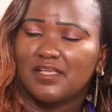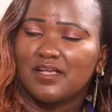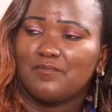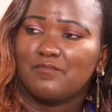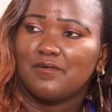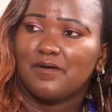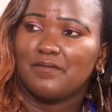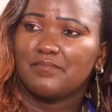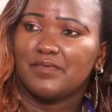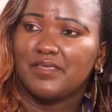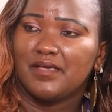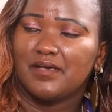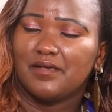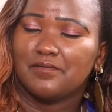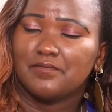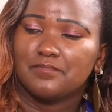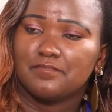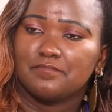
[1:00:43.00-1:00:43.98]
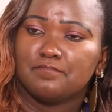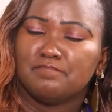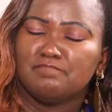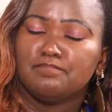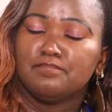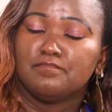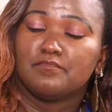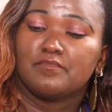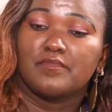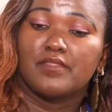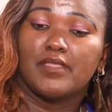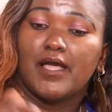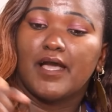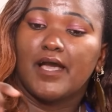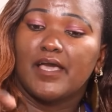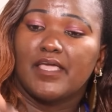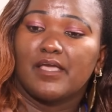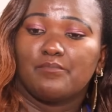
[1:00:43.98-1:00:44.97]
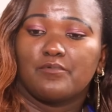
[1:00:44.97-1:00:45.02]
nikamwambia,
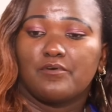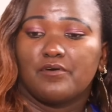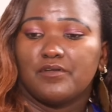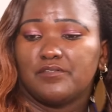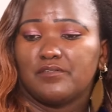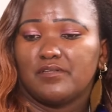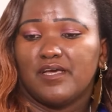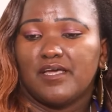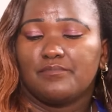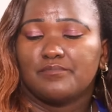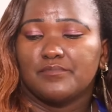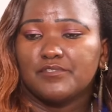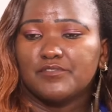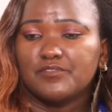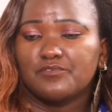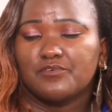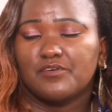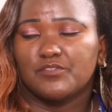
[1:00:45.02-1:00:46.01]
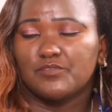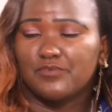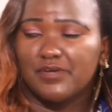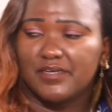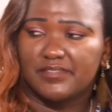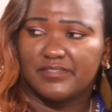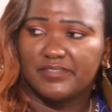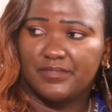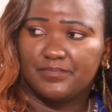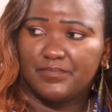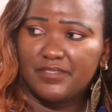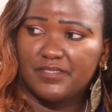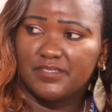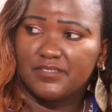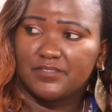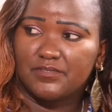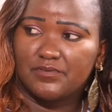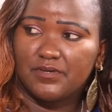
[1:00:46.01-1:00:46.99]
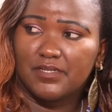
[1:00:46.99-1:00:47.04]
I'm not going to accept
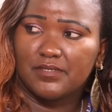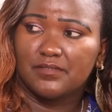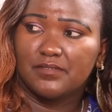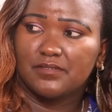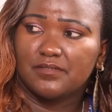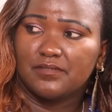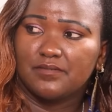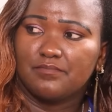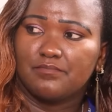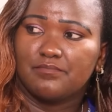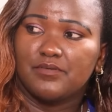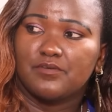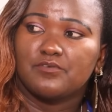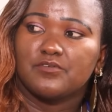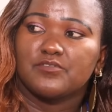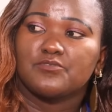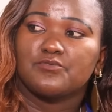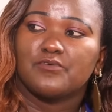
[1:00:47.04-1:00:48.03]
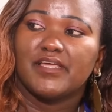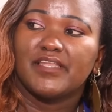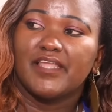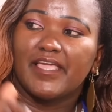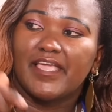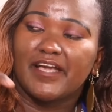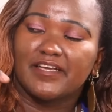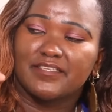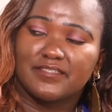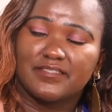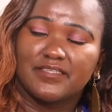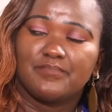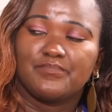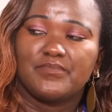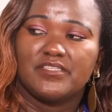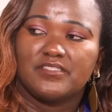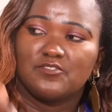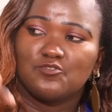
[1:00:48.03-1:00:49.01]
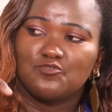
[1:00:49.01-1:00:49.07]
this one, because when I
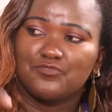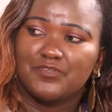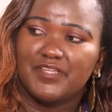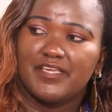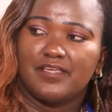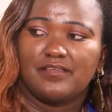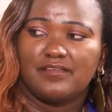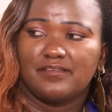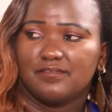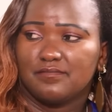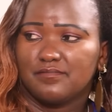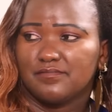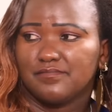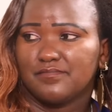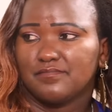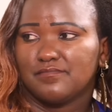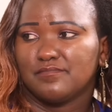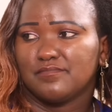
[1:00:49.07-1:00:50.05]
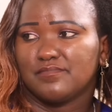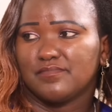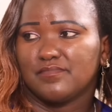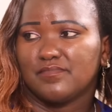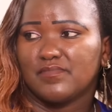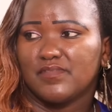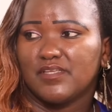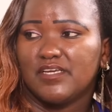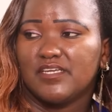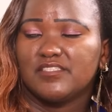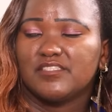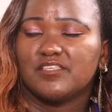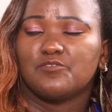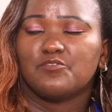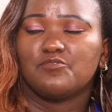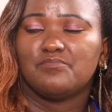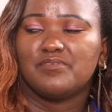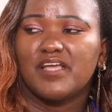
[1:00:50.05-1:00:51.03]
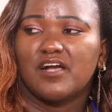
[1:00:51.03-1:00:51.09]
accept it today, it
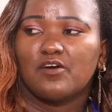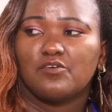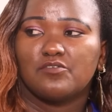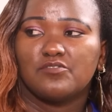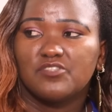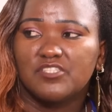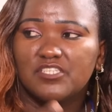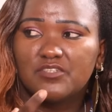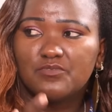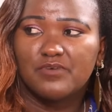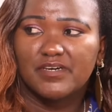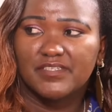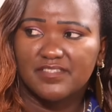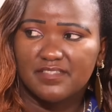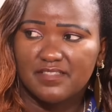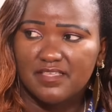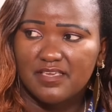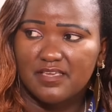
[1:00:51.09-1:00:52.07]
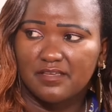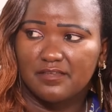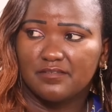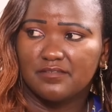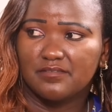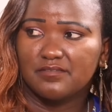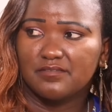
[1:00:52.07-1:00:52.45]
will be a continuous thing.